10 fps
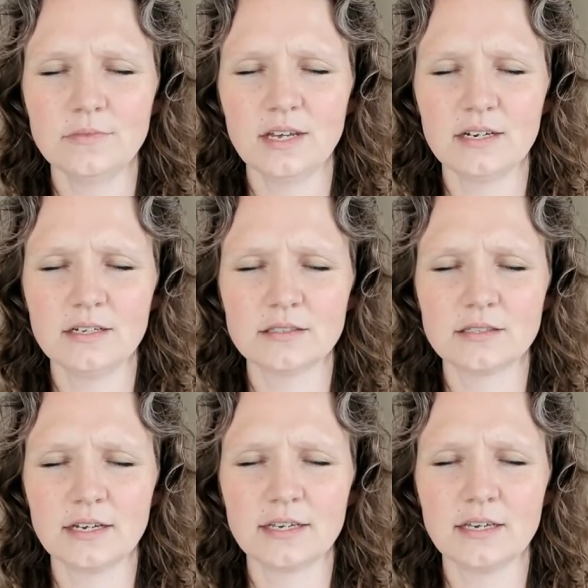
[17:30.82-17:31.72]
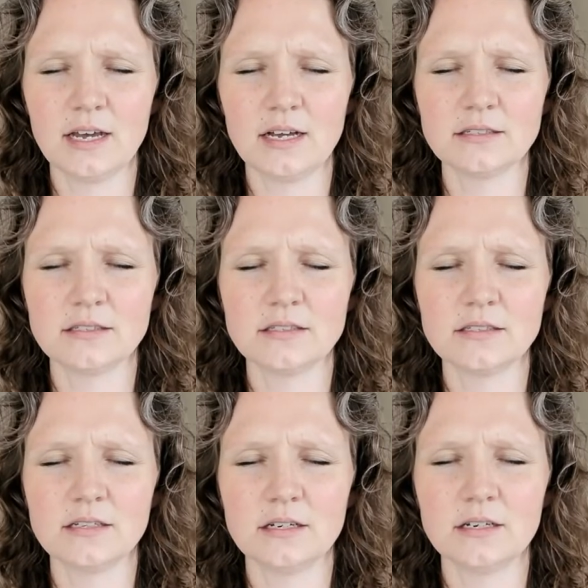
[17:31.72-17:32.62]
And it's like he hasn't
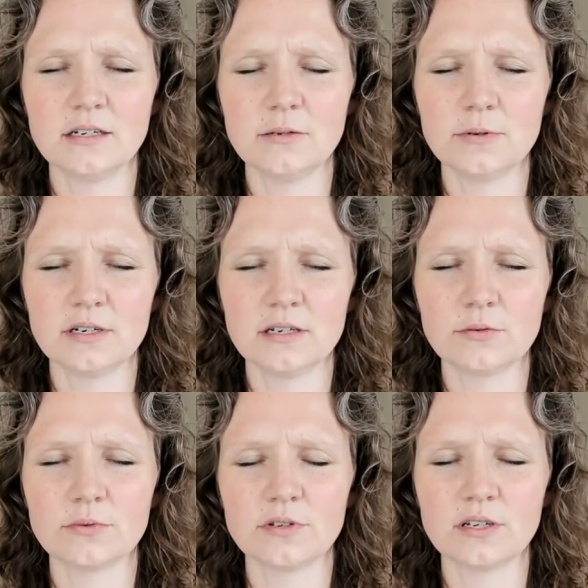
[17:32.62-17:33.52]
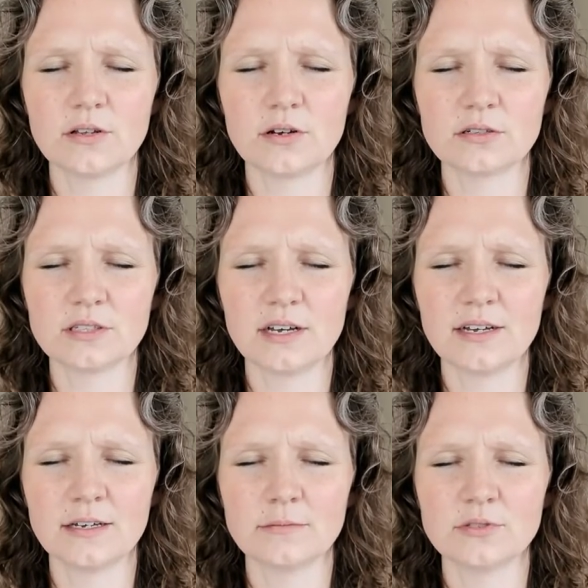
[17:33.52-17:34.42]
seen anybody in a really long time.